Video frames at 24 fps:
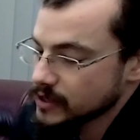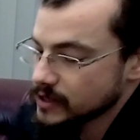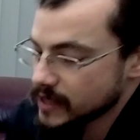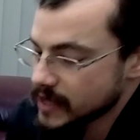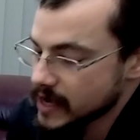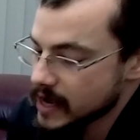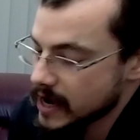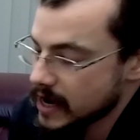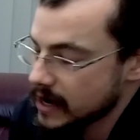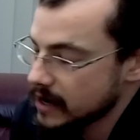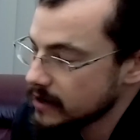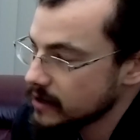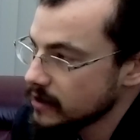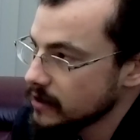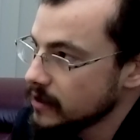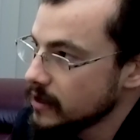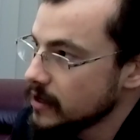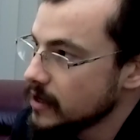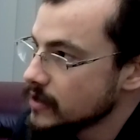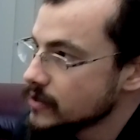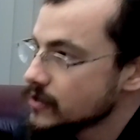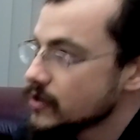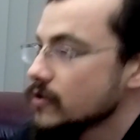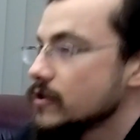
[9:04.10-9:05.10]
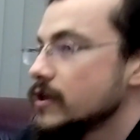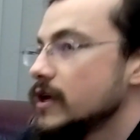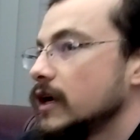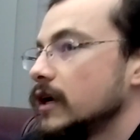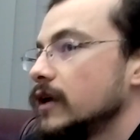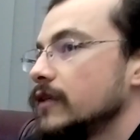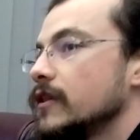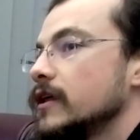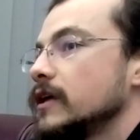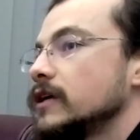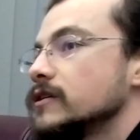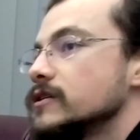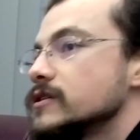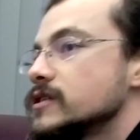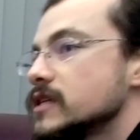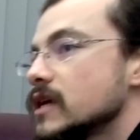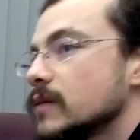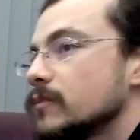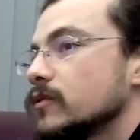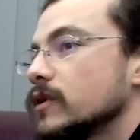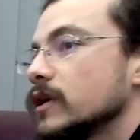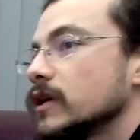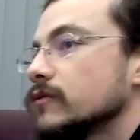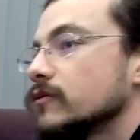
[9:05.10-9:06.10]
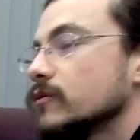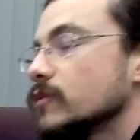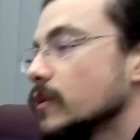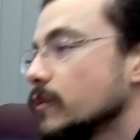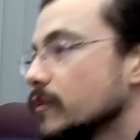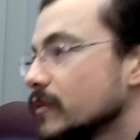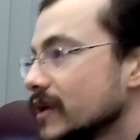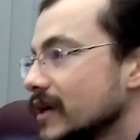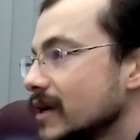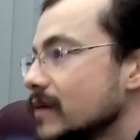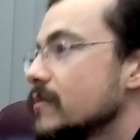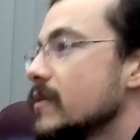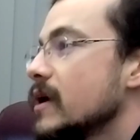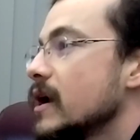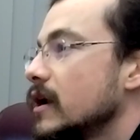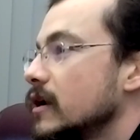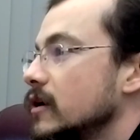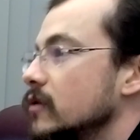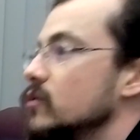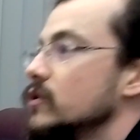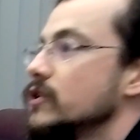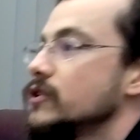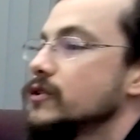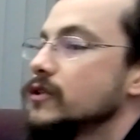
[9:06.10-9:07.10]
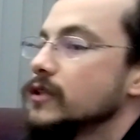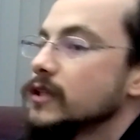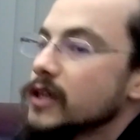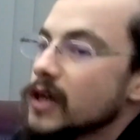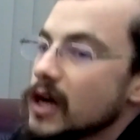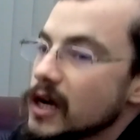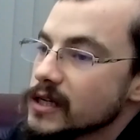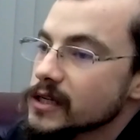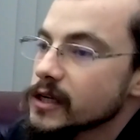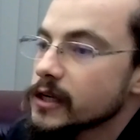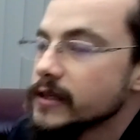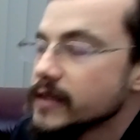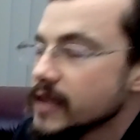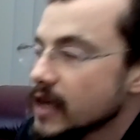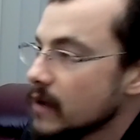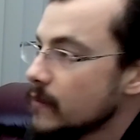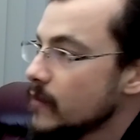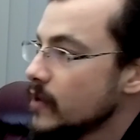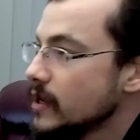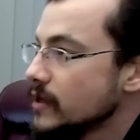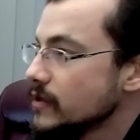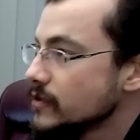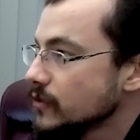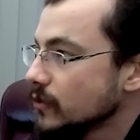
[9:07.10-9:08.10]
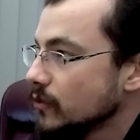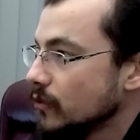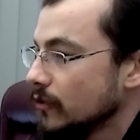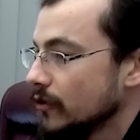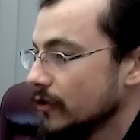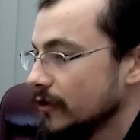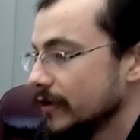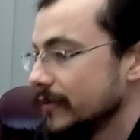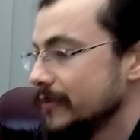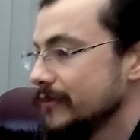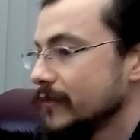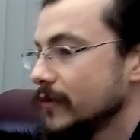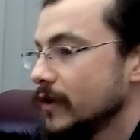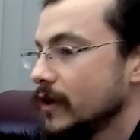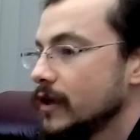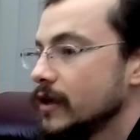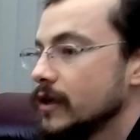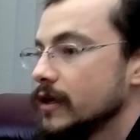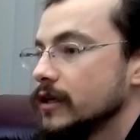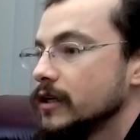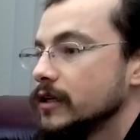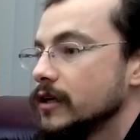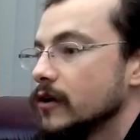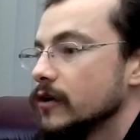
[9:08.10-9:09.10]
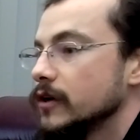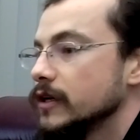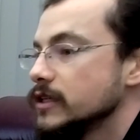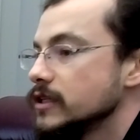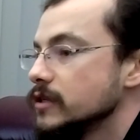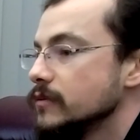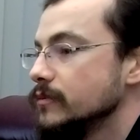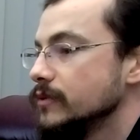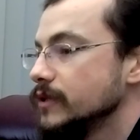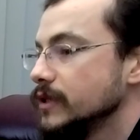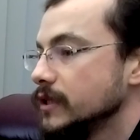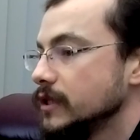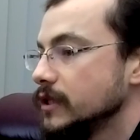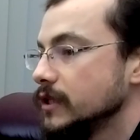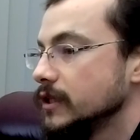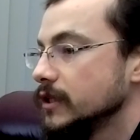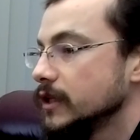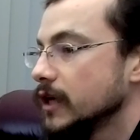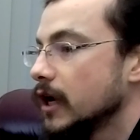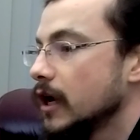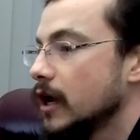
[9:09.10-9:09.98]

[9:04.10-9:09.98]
that so that they could separate it from the plant matter, which could cause contaminants or it to be